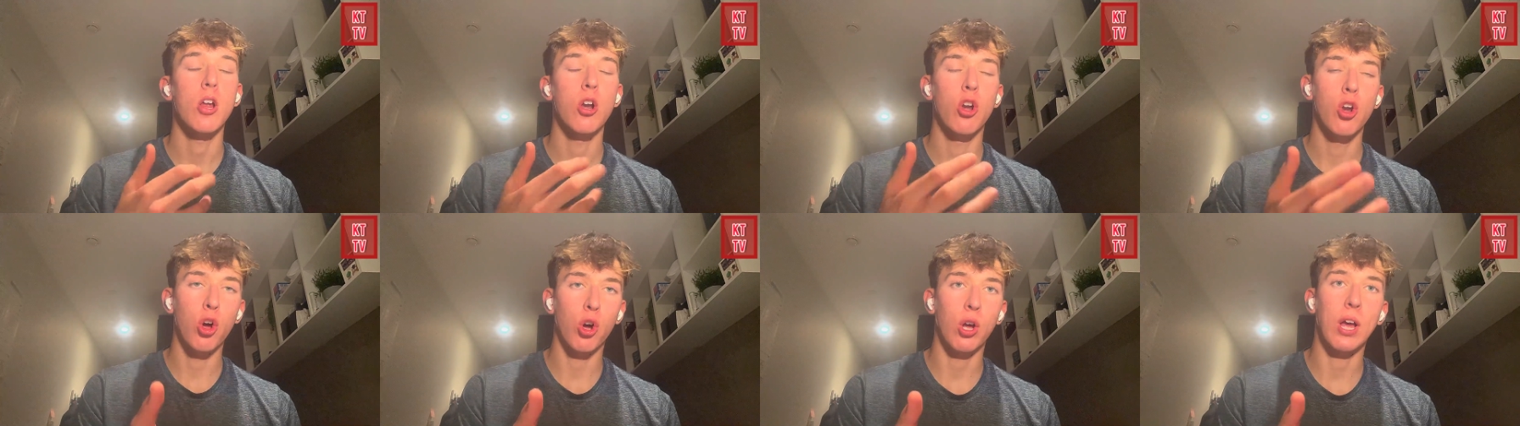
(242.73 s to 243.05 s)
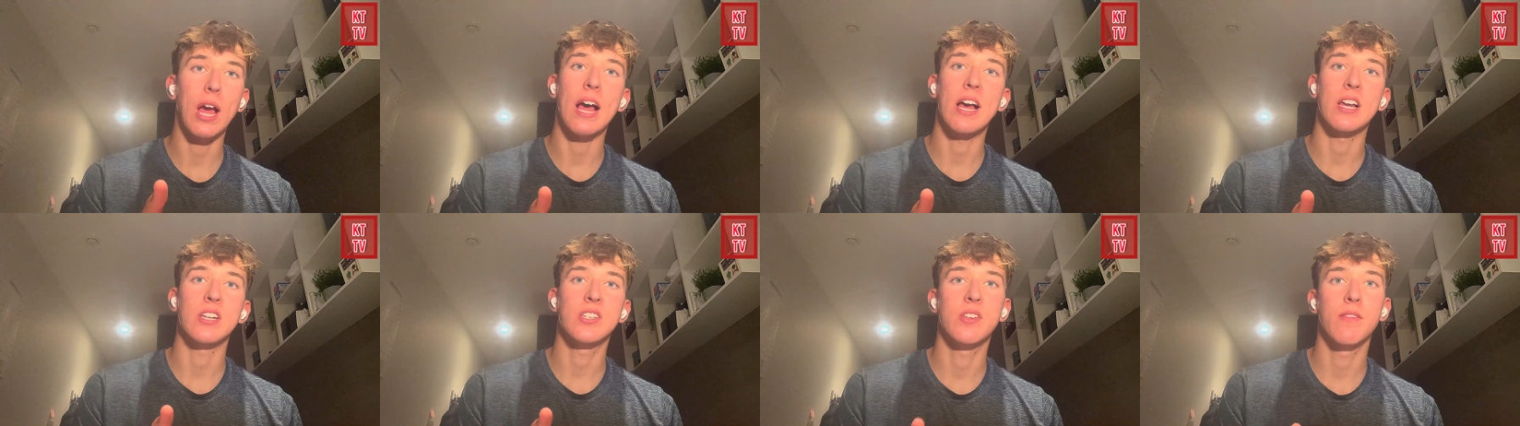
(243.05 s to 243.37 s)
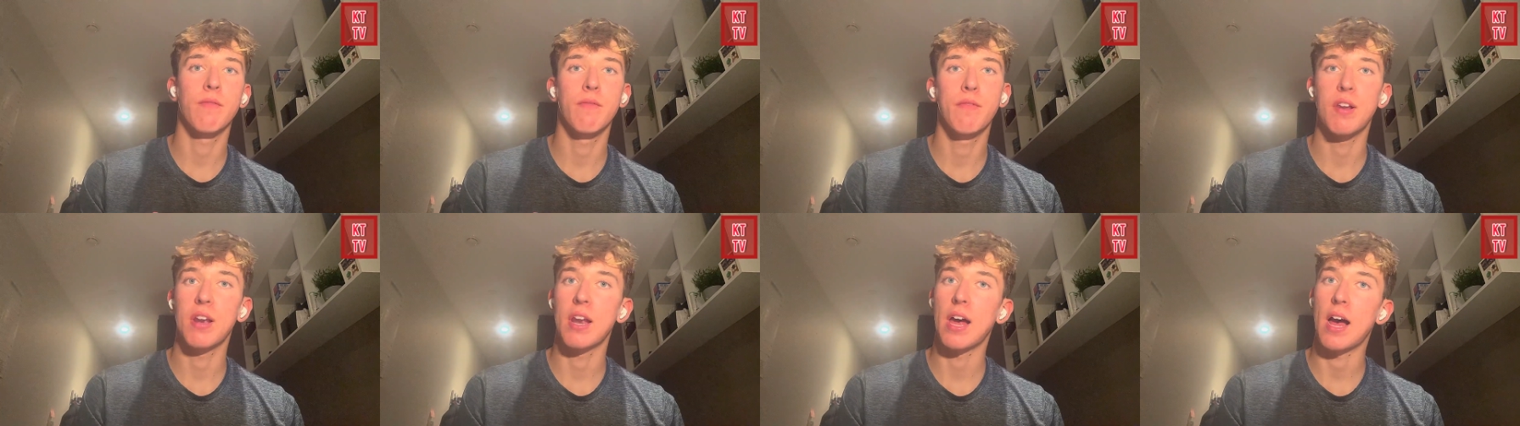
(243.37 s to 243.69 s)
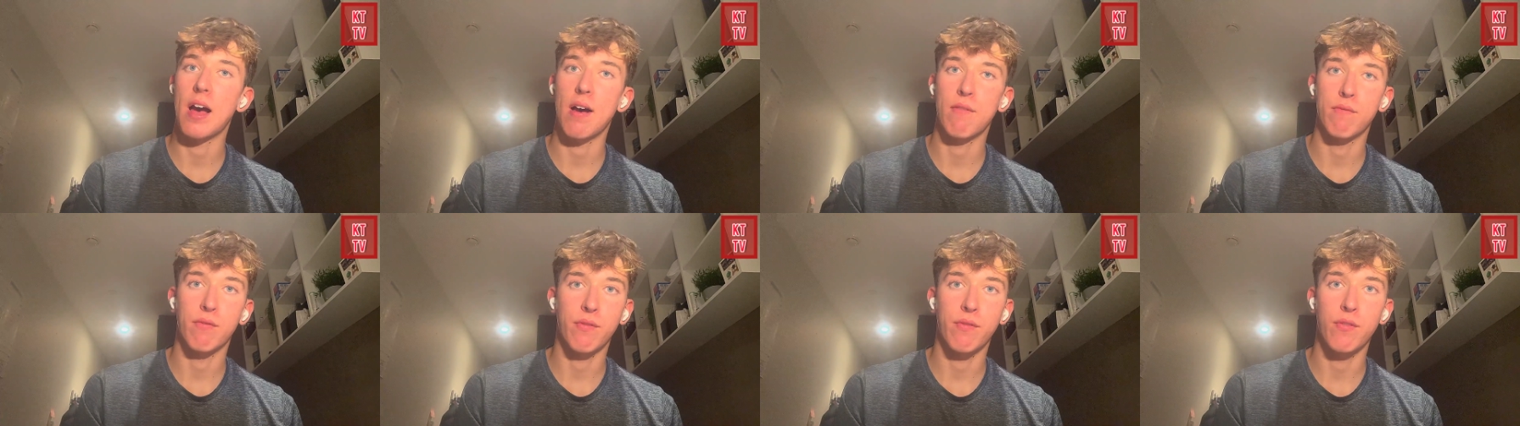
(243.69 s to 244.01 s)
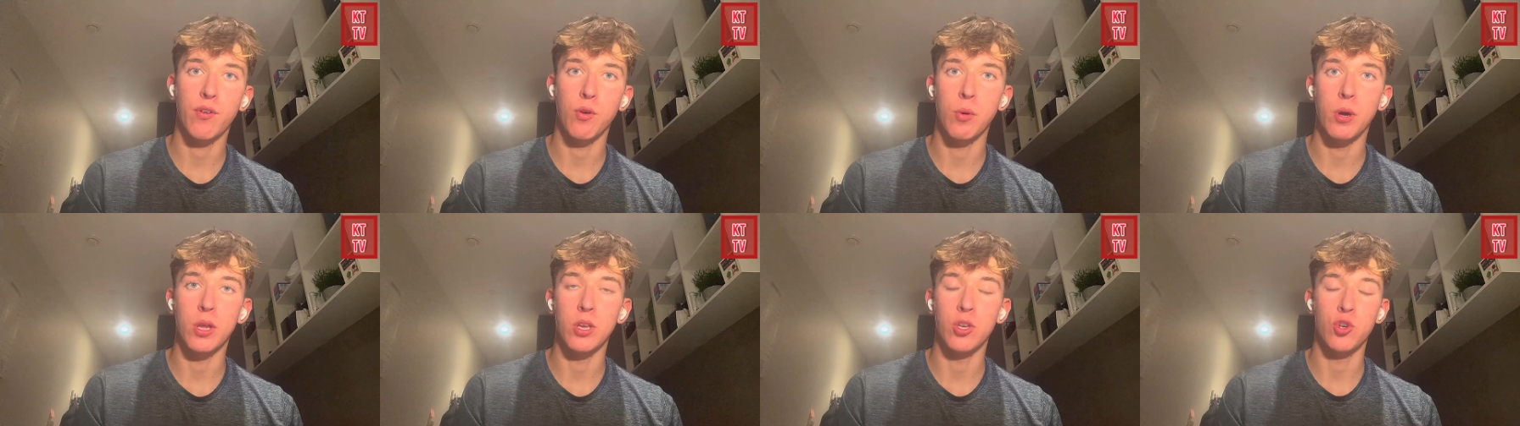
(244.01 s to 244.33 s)
Look, Aston Villa have a
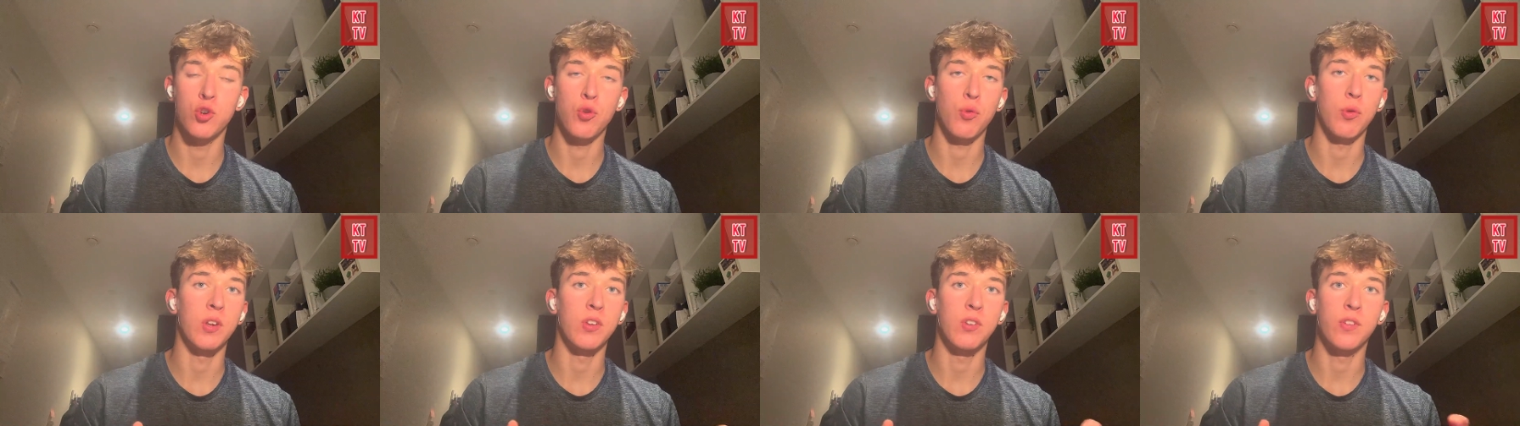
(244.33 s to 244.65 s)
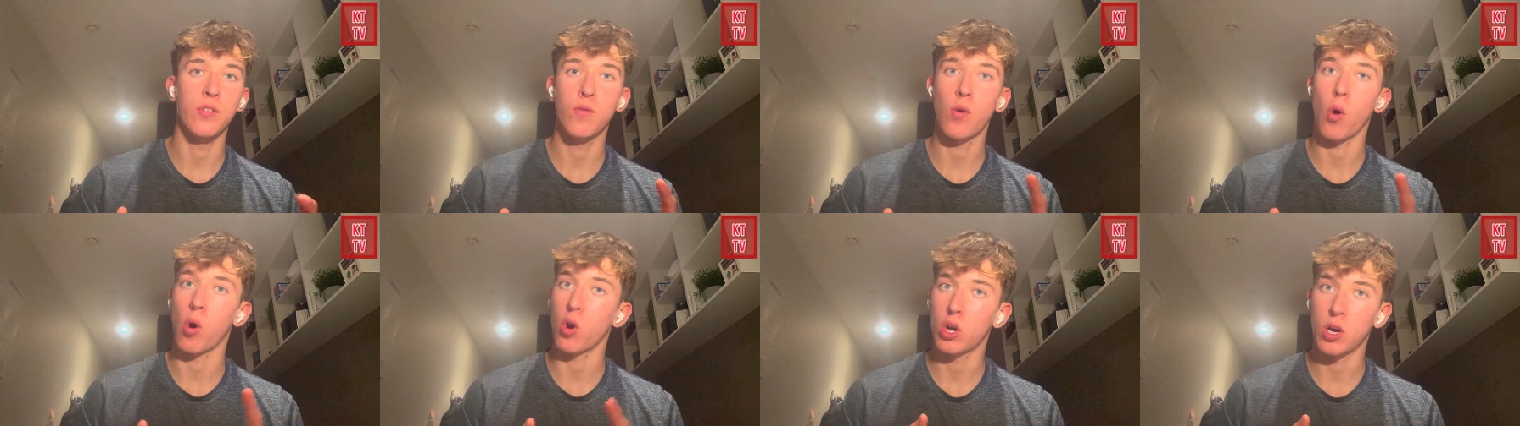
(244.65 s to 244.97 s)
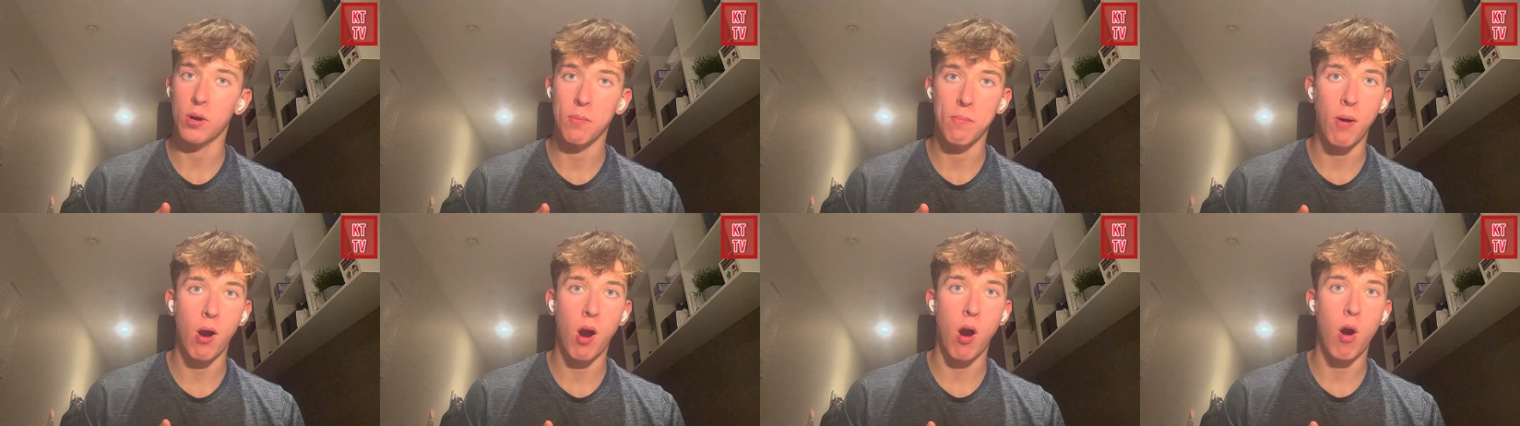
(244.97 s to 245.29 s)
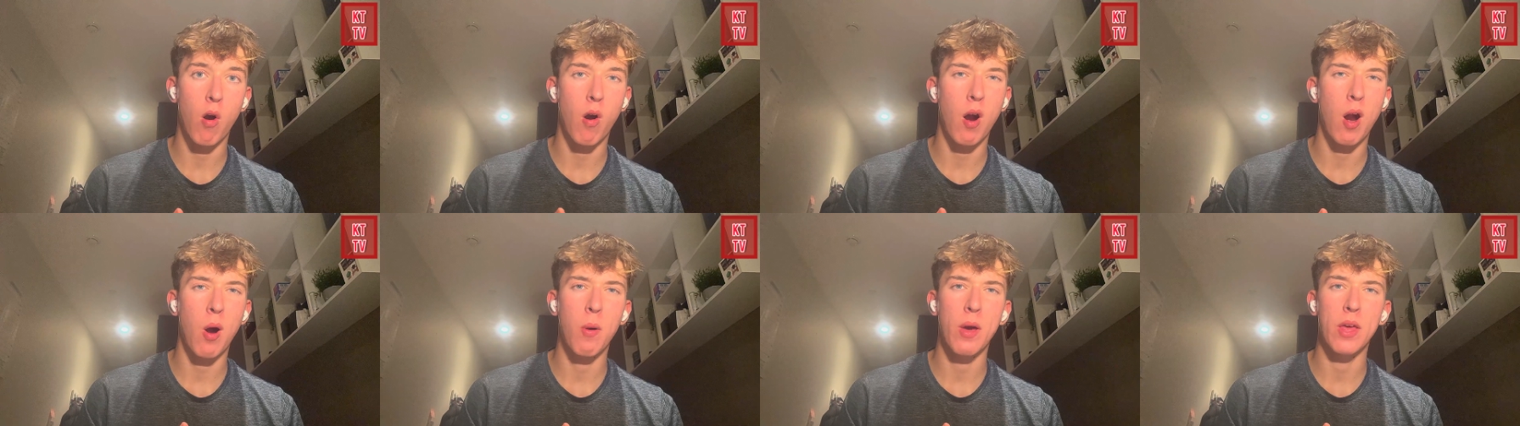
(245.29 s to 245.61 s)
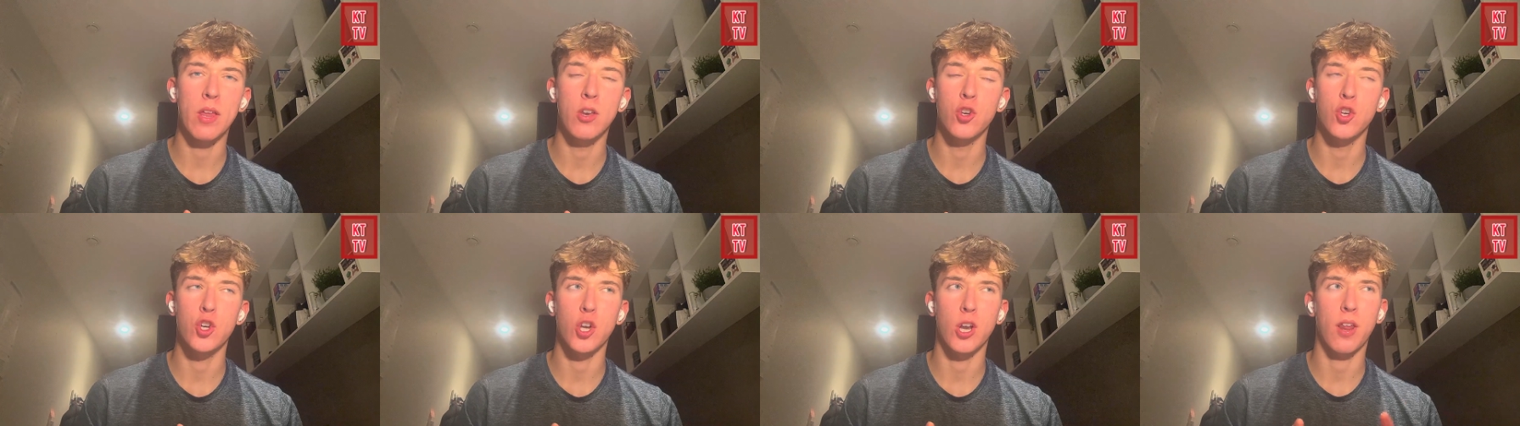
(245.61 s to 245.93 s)
few injuries. You've got Kamara out
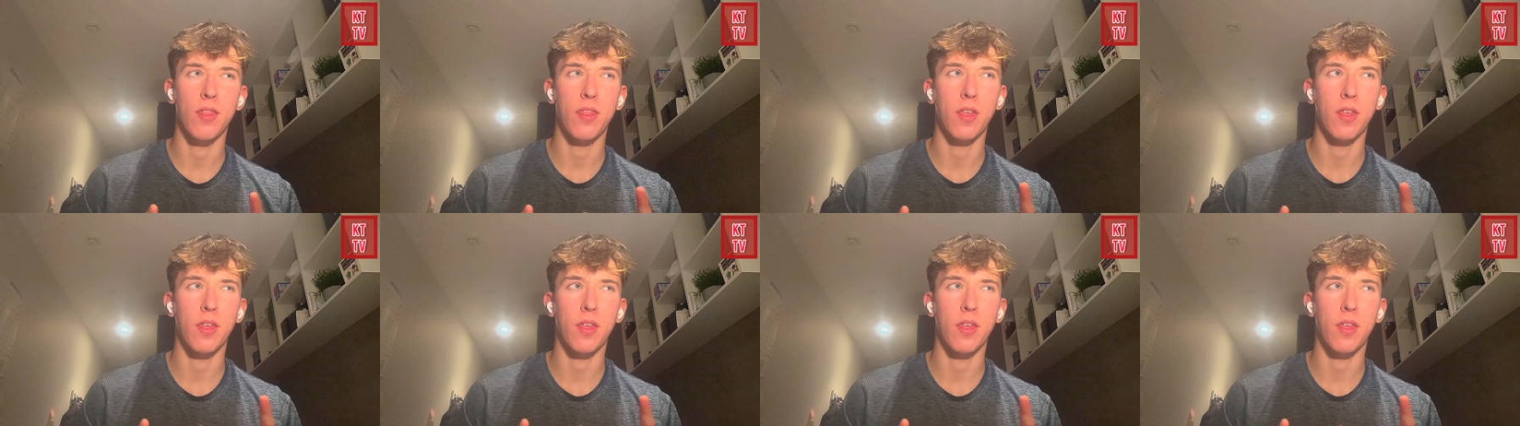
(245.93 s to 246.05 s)
injured.